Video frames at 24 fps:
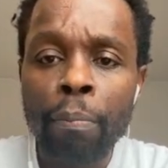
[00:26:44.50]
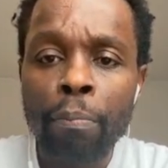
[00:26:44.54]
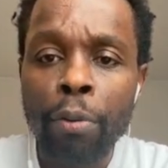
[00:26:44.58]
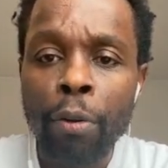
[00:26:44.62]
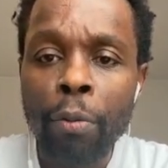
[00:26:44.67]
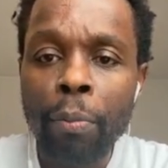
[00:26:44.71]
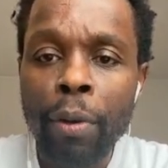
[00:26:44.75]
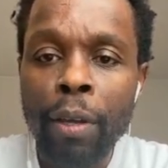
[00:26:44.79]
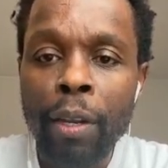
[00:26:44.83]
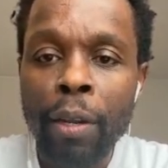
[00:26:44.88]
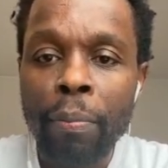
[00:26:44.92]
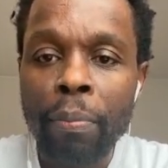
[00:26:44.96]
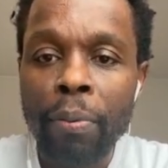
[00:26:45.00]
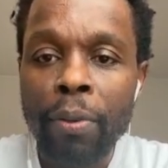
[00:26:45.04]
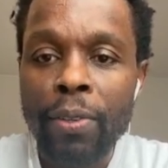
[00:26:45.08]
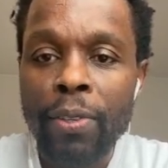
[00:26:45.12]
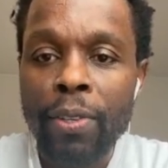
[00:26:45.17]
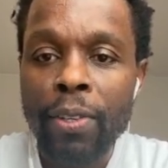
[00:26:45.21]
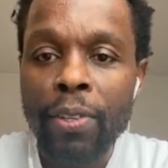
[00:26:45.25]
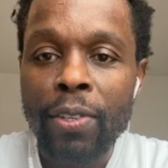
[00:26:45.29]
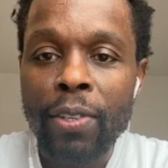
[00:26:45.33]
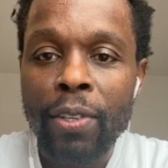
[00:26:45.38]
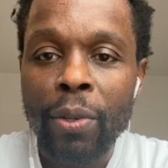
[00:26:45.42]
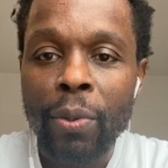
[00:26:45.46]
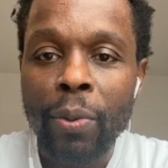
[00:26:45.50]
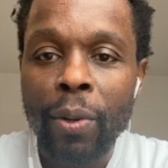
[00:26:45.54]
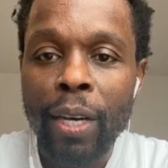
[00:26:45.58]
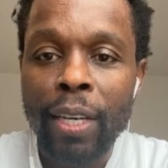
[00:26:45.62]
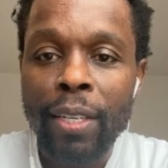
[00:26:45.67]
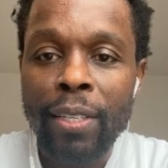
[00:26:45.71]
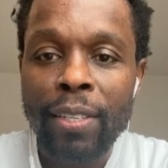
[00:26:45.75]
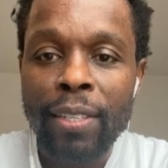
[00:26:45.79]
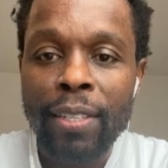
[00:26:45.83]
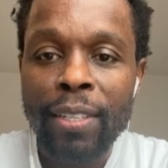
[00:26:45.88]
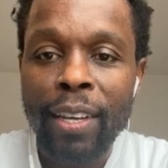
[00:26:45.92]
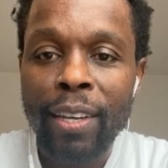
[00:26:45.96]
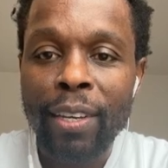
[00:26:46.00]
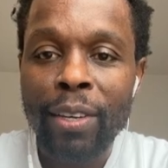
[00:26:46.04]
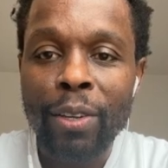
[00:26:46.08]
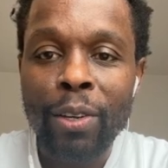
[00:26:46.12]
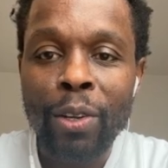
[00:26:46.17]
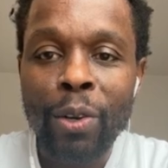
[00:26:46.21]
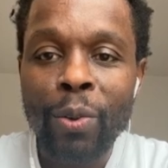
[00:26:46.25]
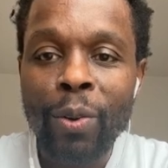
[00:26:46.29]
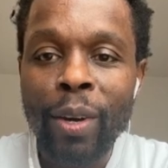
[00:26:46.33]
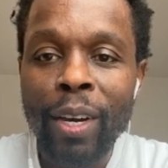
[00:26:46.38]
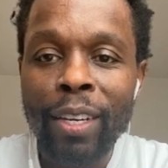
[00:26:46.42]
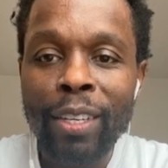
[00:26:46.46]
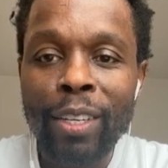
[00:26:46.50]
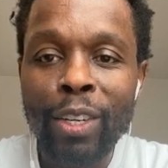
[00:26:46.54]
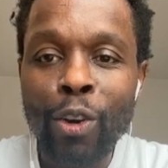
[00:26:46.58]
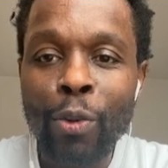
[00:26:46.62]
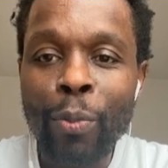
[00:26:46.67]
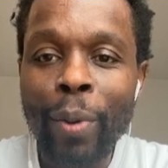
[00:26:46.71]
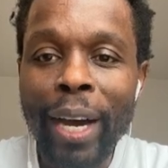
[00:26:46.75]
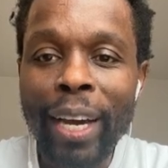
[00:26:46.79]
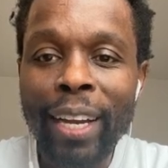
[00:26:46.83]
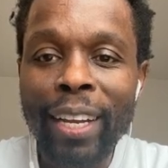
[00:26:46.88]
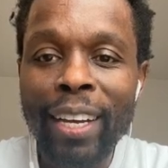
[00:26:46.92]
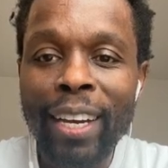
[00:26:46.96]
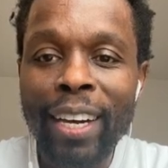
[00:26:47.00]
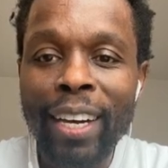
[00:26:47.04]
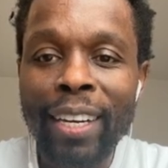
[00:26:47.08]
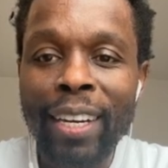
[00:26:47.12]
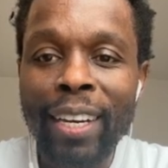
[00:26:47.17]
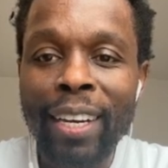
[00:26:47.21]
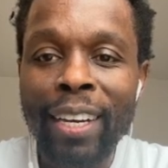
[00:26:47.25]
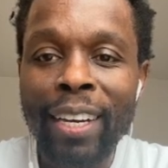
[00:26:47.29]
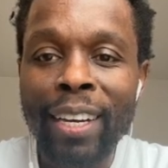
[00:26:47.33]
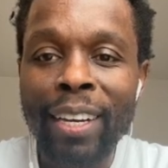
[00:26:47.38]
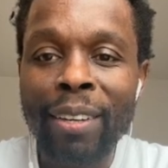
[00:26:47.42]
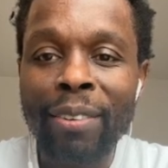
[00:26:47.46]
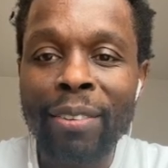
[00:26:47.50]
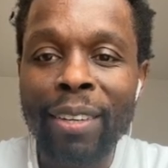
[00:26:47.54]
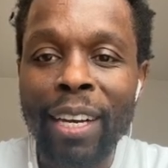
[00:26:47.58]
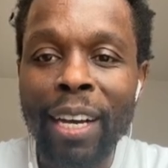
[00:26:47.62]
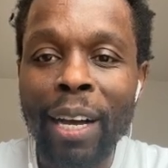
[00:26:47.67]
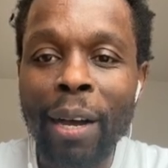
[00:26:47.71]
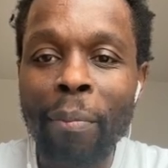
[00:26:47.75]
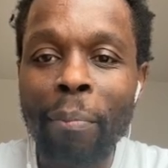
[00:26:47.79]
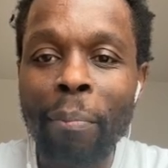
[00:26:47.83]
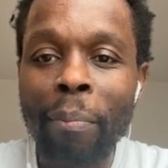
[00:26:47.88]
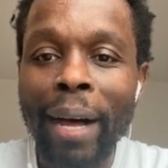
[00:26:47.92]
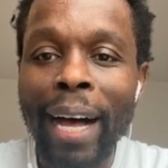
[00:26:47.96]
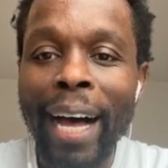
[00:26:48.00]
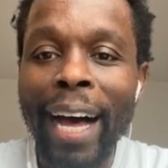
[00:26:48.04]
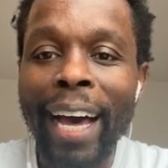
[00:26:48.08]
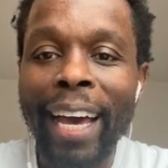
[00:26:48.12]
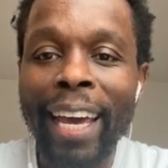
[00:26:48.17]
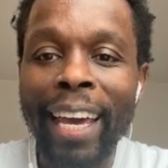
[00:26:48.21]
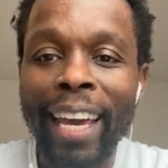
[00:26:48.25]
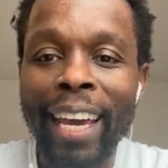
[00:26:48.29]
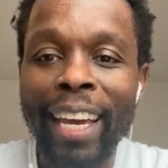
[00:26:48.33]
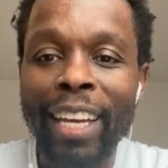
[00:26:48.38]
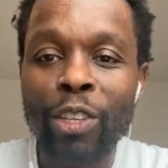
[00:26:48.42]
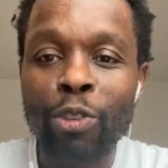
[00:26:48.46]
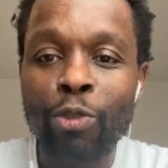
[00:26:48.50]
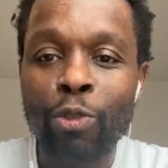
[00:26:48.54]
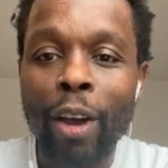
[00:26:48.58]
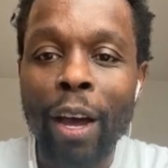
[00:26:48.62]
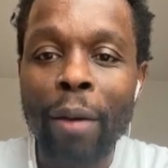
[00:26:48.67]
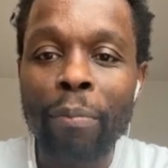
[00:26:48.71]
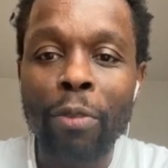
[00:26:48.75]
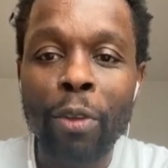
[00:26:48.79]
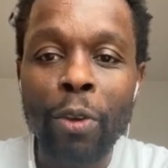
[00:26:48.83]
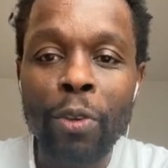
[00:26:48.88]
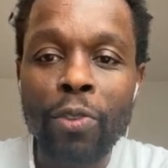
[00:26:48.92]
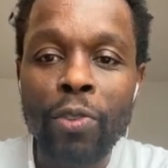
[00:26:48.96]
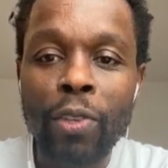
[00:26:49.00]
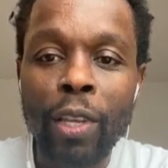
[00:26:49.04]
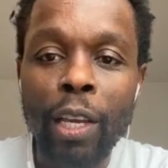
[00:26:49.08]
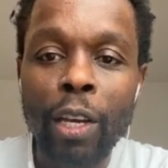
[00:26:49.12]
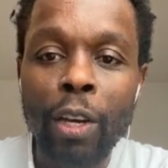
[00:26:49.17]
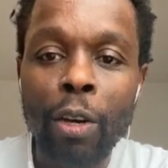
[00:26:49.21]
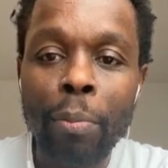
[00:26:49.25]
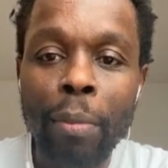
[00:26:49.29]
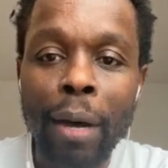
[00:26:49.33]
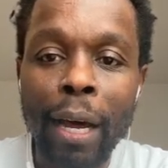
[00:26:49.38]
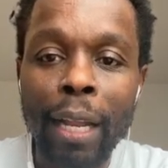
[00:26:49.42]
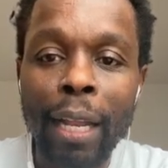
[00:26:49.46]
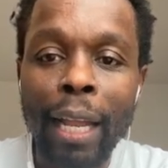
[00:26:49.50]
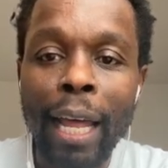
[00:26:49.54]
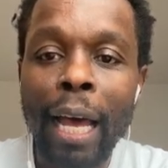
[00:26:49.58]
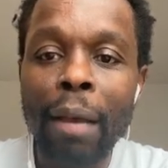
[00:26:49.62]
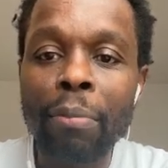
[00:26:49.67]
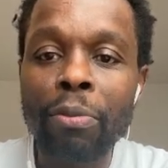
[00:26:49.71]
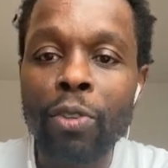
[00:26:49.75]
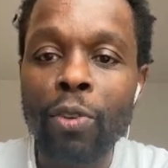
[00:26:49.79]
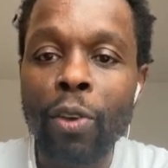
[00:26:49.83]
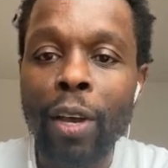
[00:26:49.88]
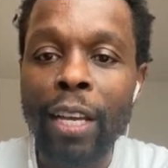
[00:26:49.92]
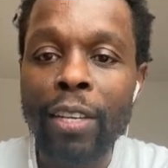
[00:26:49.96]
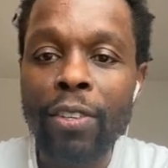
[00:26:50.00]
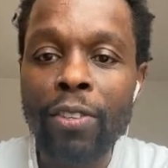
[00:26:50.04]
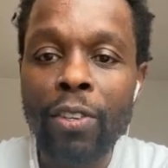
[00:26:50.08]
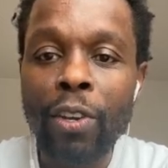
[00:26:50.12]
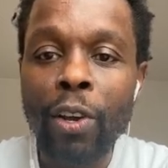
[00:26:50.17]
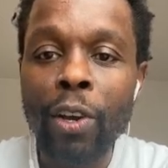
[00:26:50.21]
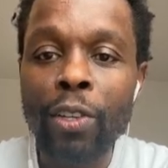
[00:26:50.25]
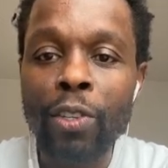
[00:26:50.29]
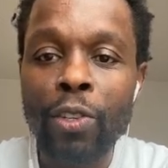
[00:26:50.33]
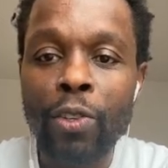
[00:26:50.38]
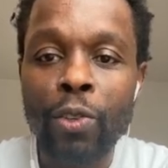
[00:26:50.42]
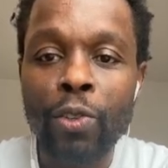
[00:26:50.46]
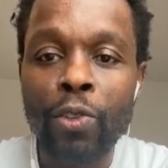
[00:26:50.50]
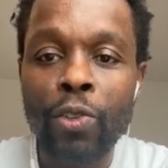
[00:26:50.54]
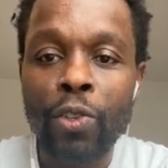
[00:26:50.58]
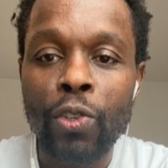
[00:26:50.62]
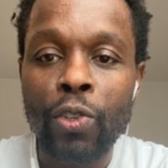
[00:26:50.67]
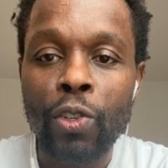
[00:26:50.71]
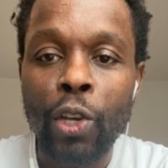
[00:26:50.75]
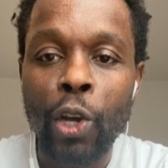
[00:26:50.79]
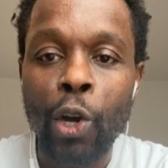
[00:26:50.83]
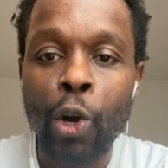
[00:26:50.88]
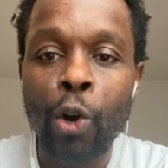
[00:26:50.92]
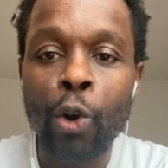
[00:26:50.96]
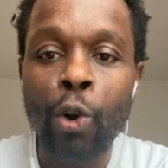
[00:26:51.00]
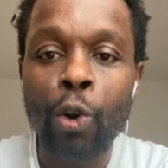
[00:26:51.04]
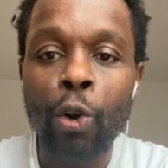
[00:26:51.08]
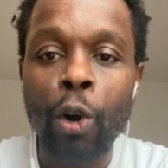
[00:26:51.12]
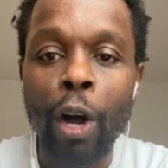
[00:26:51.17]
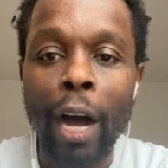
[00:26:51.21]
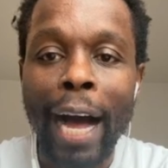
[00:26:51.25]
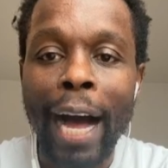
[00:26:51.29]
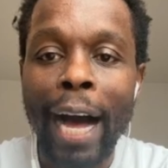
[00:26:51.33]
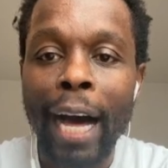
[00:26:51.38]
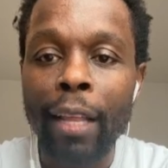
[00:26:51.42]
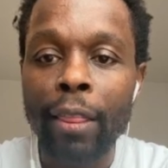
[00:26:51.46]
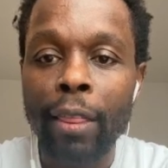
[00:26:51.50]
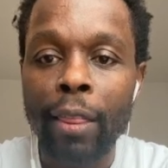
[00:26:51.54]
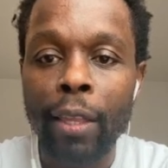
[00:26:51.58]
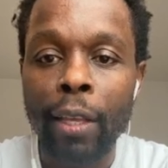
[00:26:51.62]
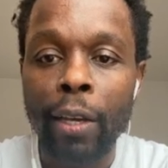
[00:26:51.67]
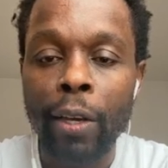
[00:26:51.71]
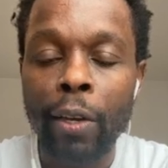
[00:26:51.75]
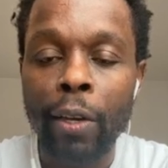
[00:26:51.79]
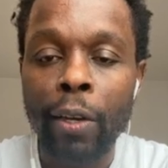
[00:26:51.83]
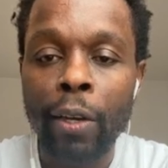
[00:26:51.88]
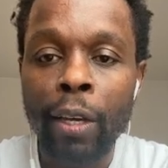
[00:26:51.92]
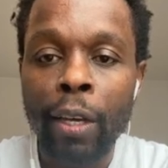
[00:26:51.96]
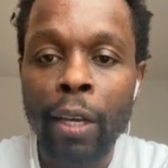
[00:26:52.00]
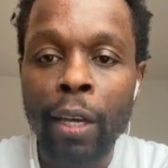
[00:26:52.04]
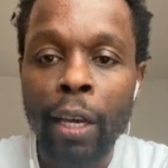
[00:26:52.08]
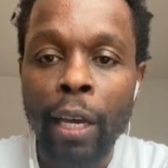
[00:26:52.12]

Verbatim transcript: put me in a position where i was just like you know what nobody gonna come by and drop those thing on my lap so i start to just go out there